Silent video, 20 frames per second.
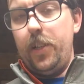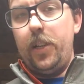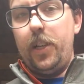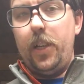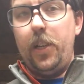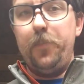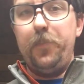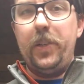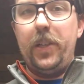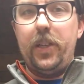
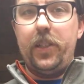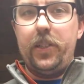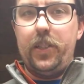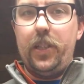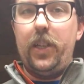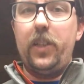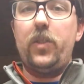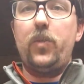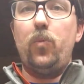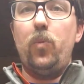and because
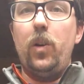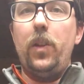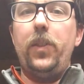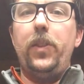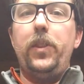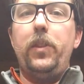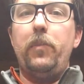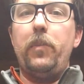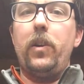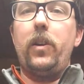that's what
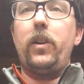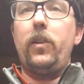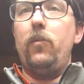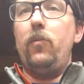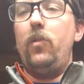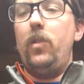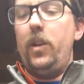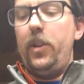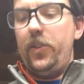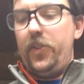the market
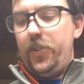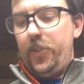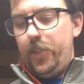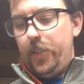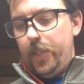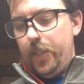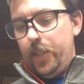wants.